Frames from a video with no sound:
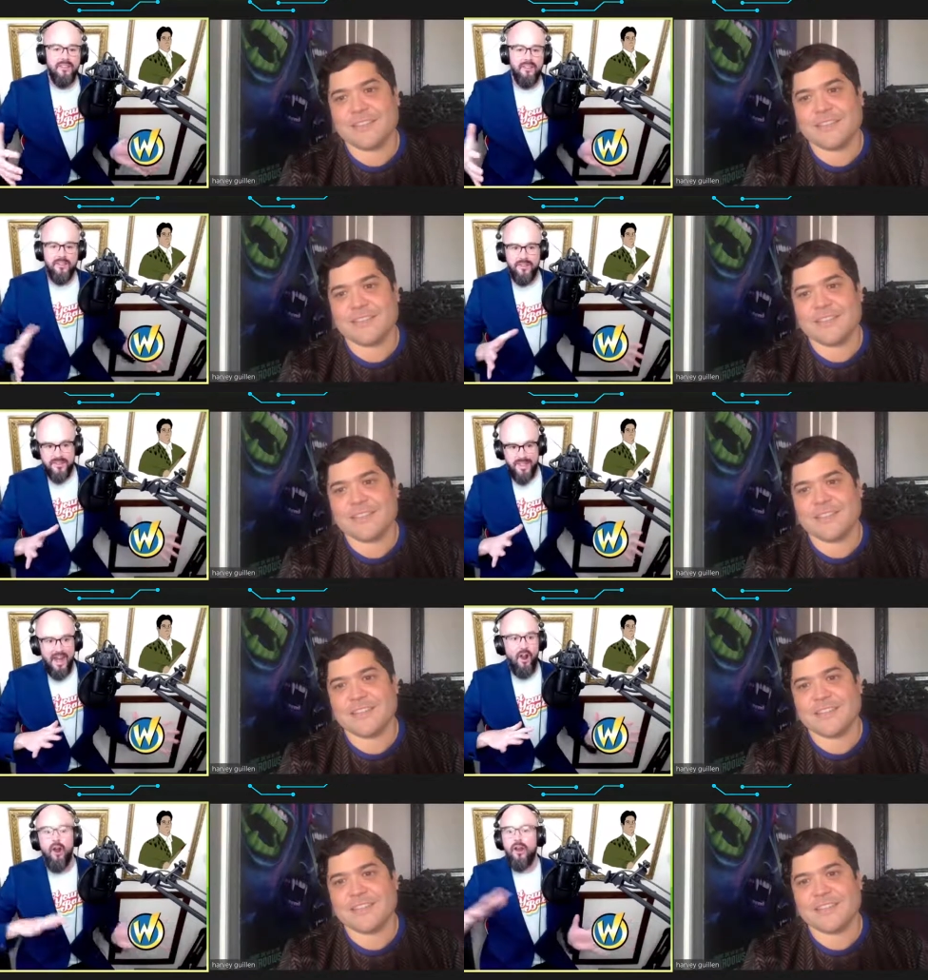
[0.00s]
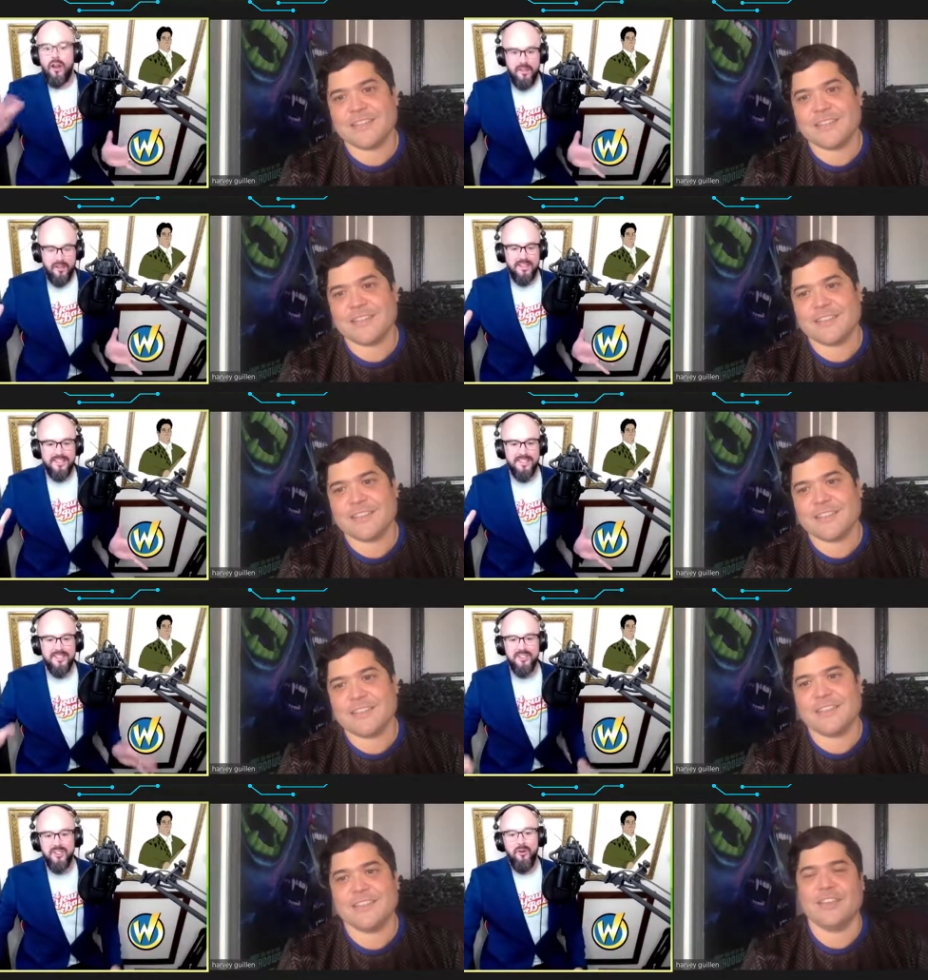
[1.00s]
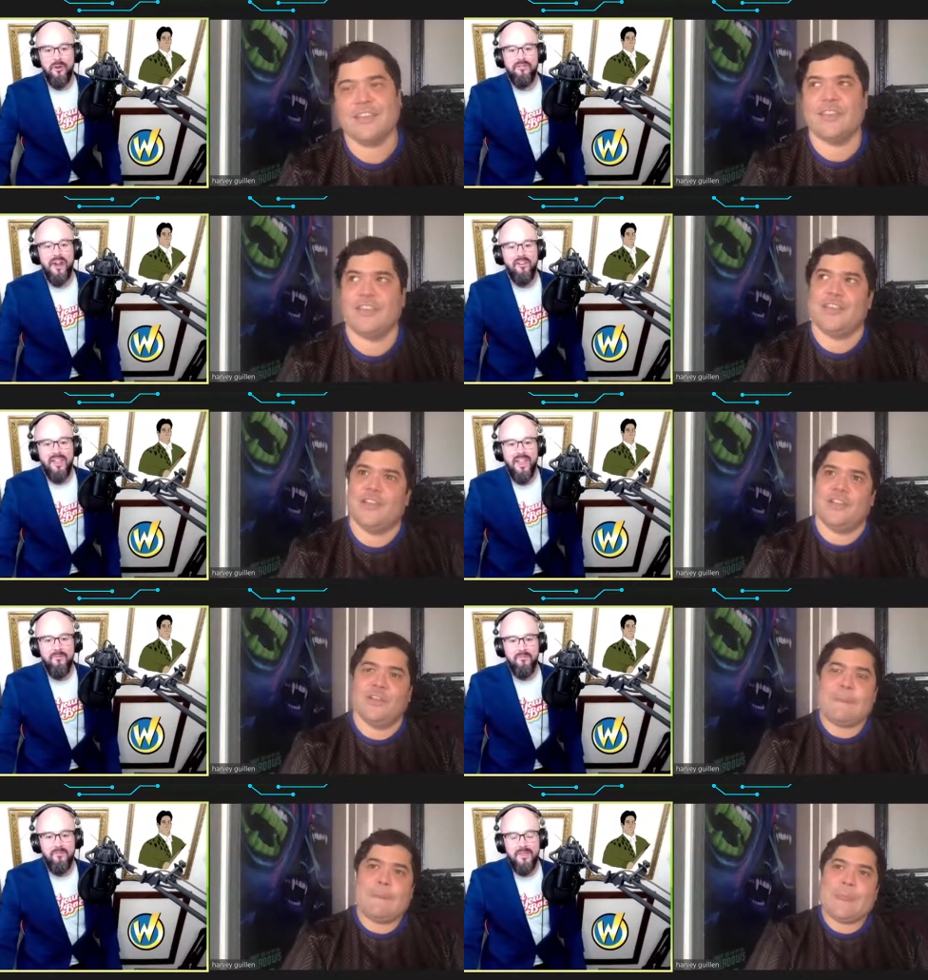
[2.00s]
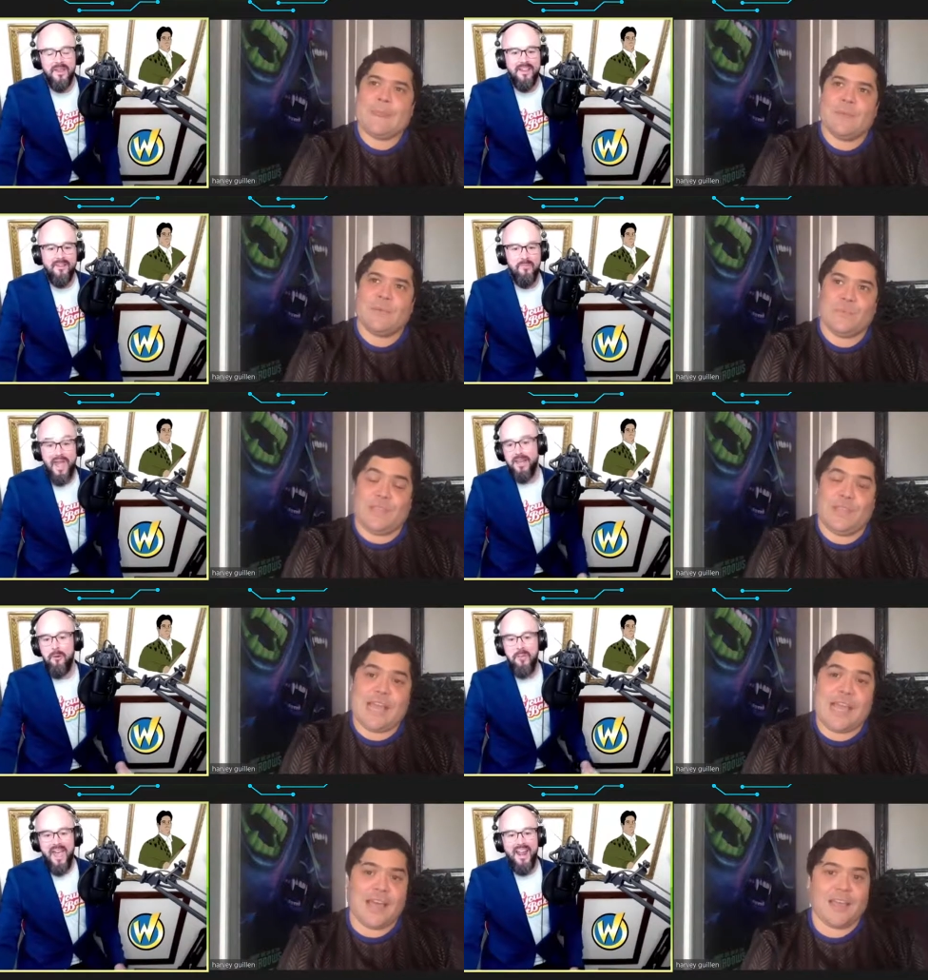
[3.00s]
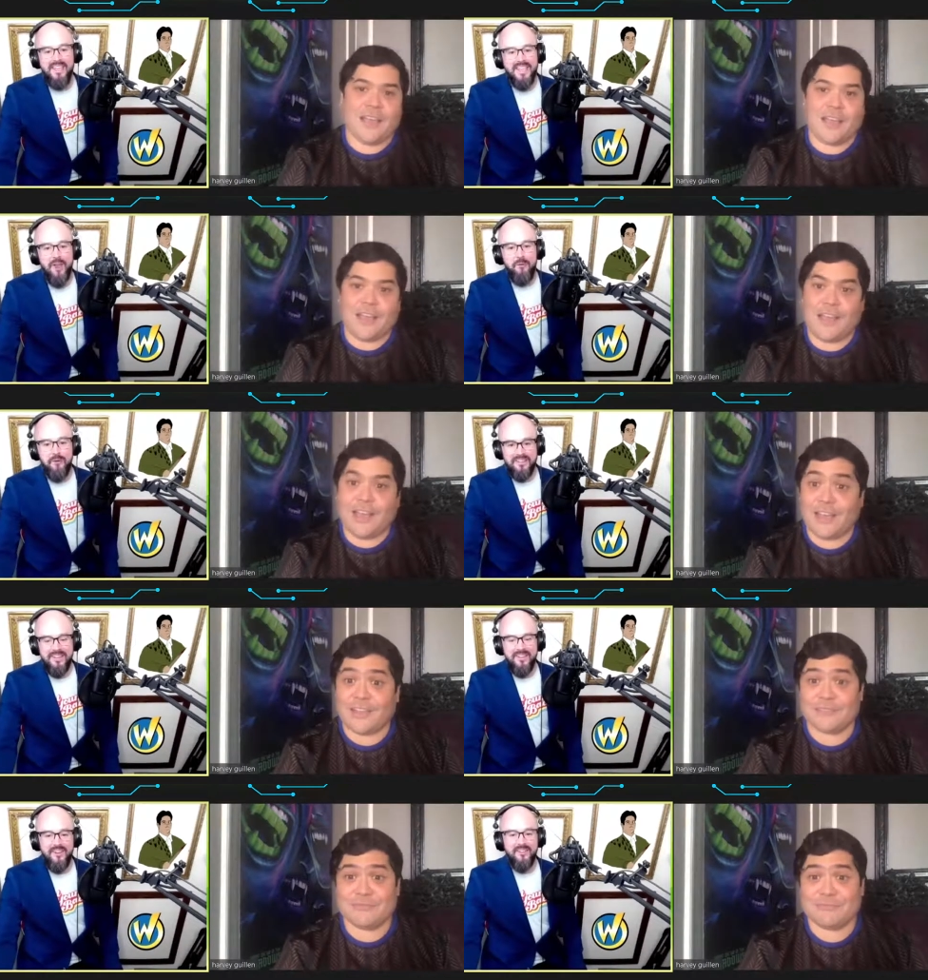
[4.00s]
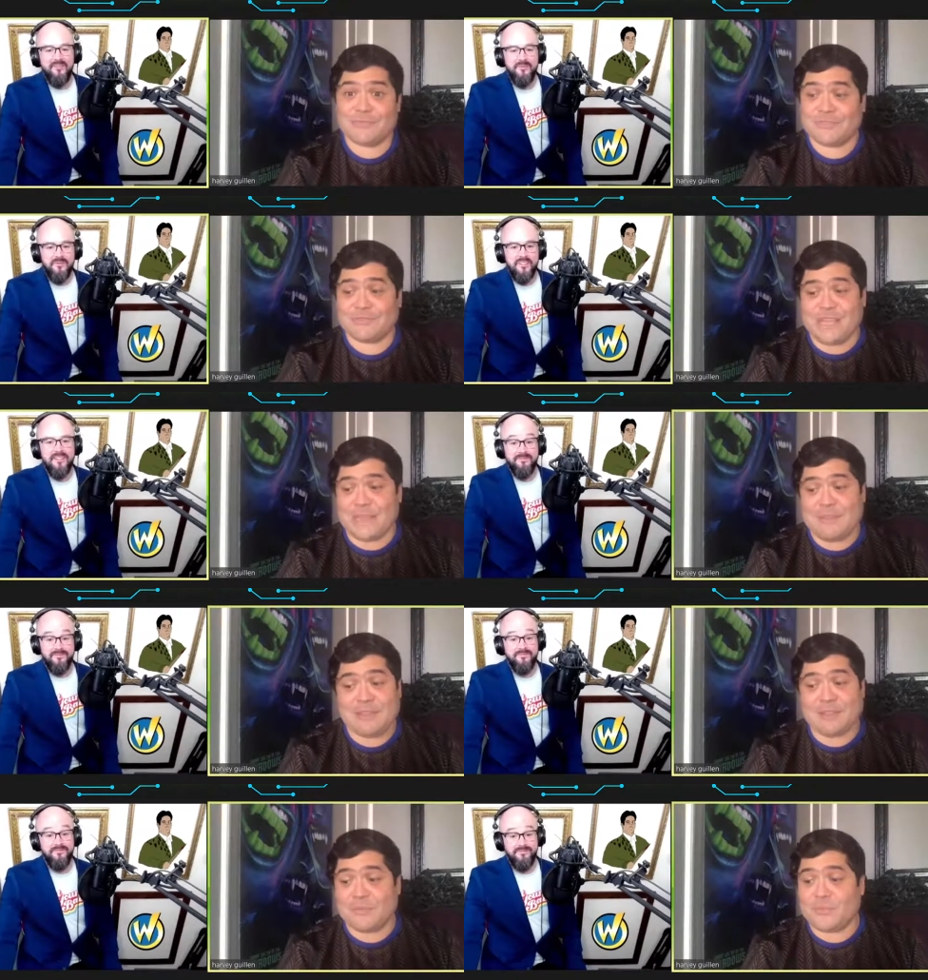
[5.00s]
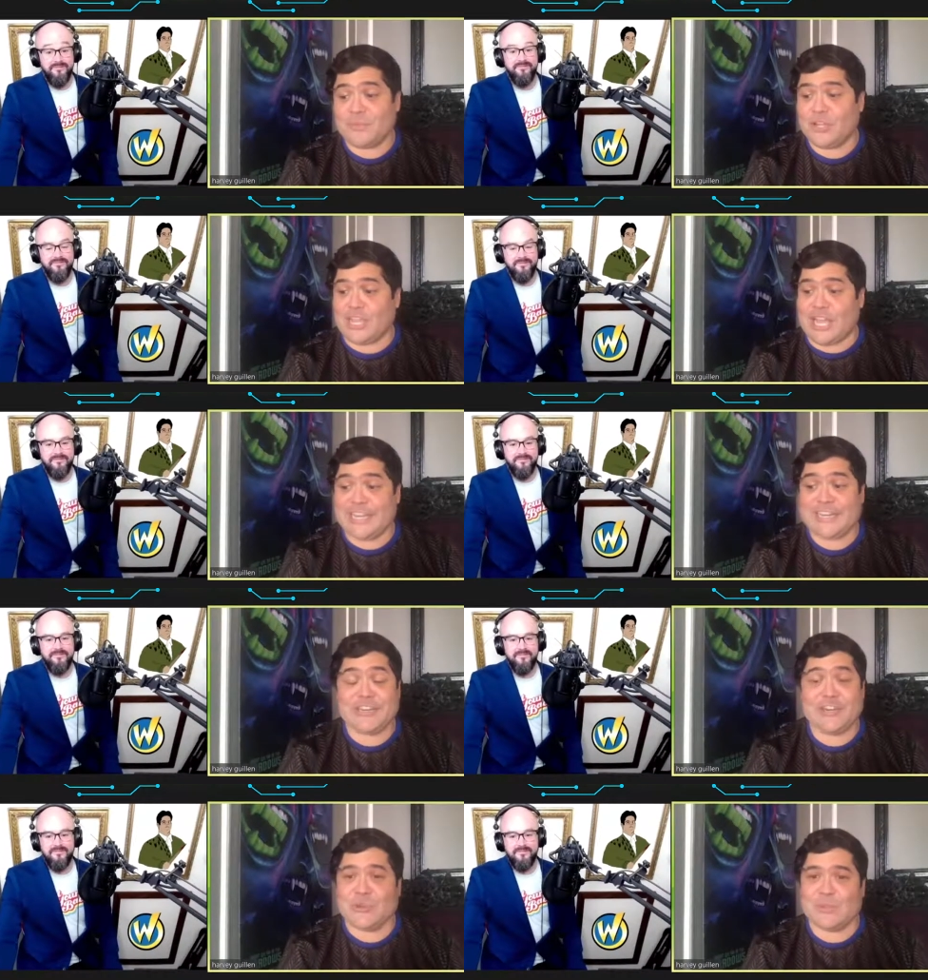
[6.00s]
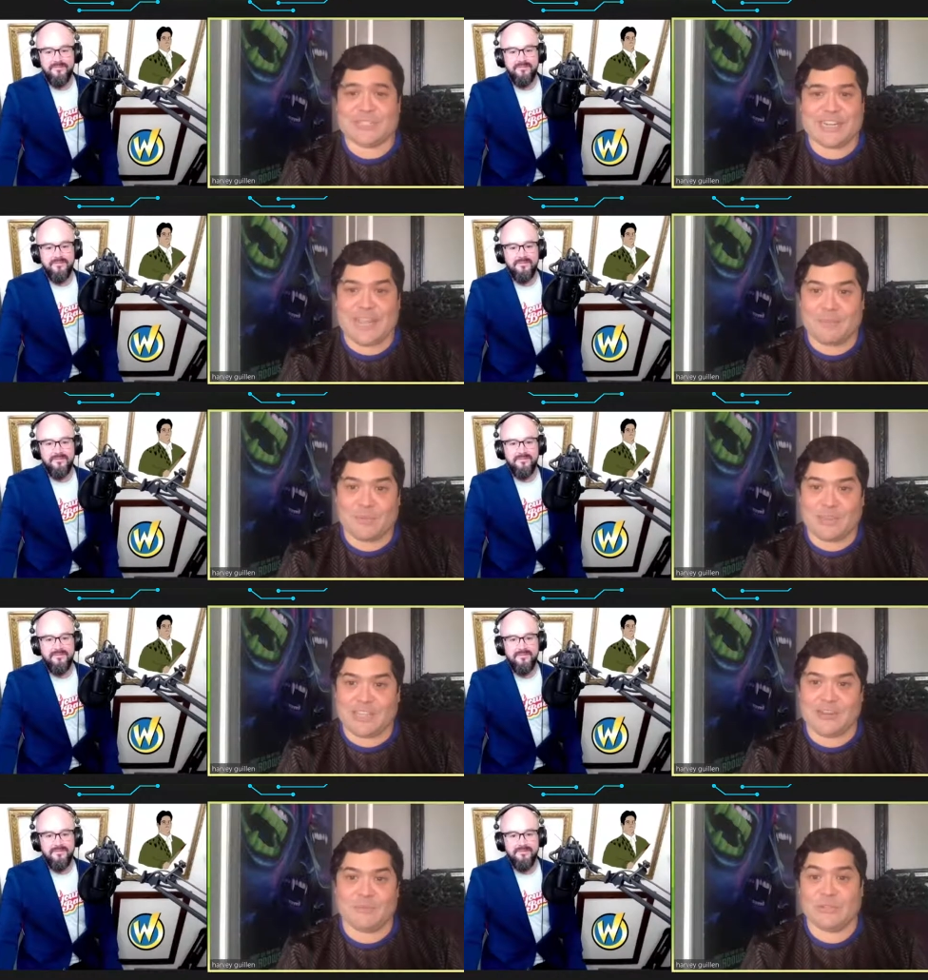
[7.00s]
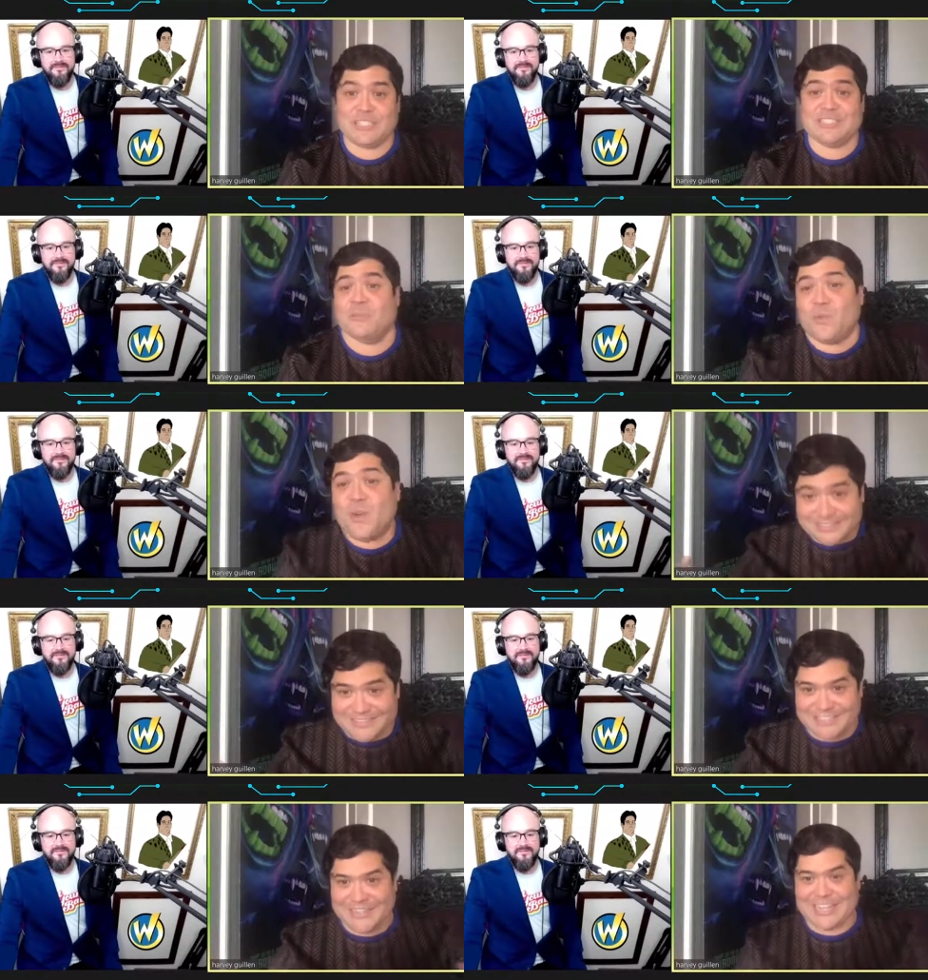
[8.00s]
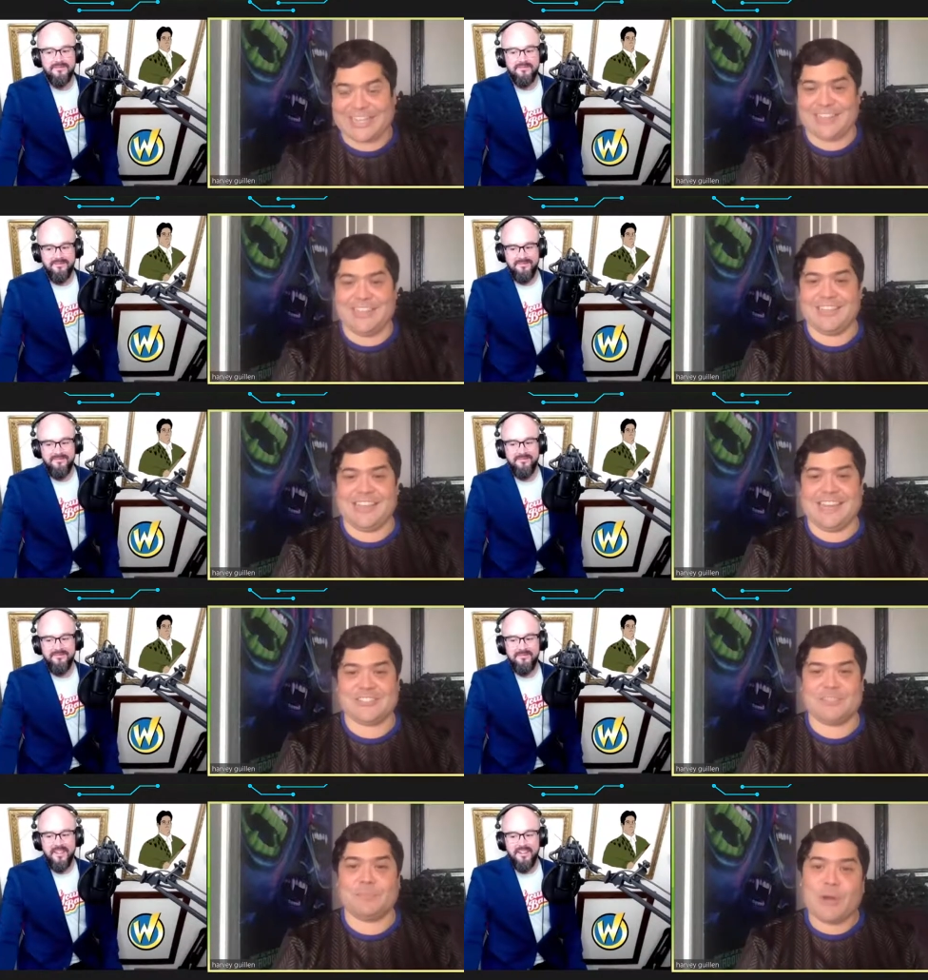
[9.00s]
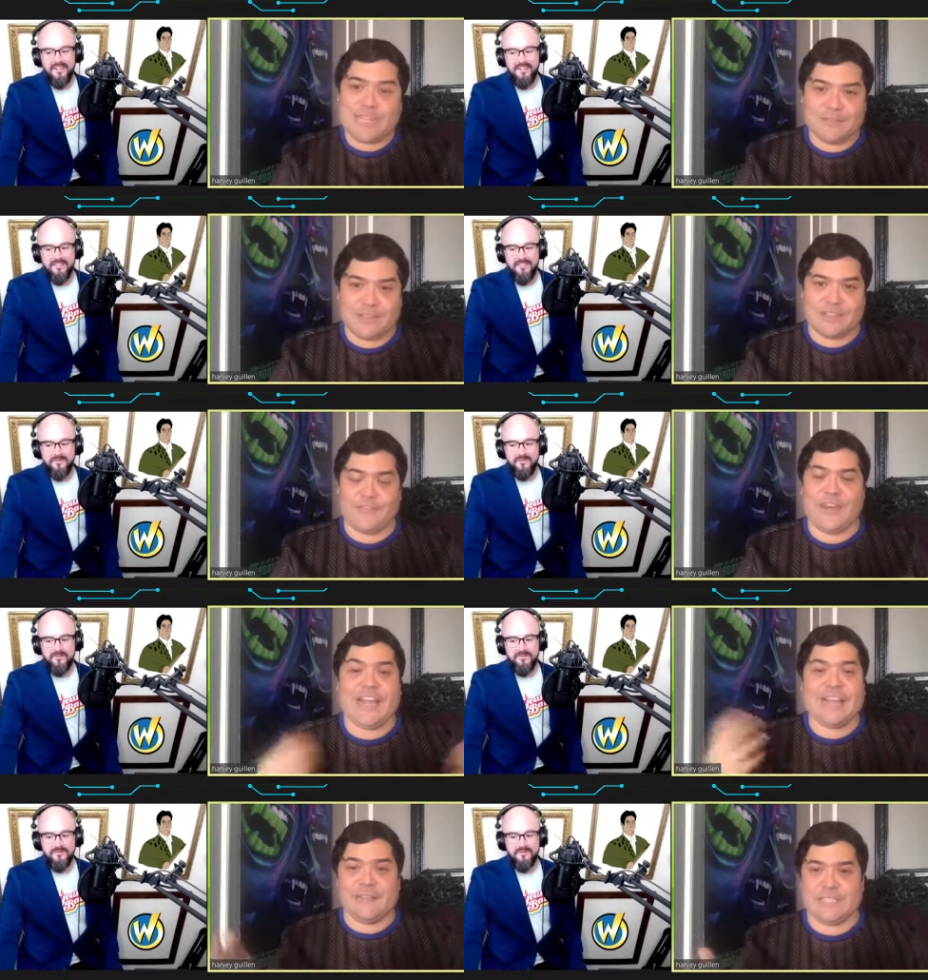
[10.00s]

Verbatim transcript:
Speaker 1: that arc in season two and finally get that you know badass Guillermo at the end there?
Speaker 2: I mean, look, I didn't know what was going to happen with Guillermo in season one. You know, like the, the actual surprise of the finale of season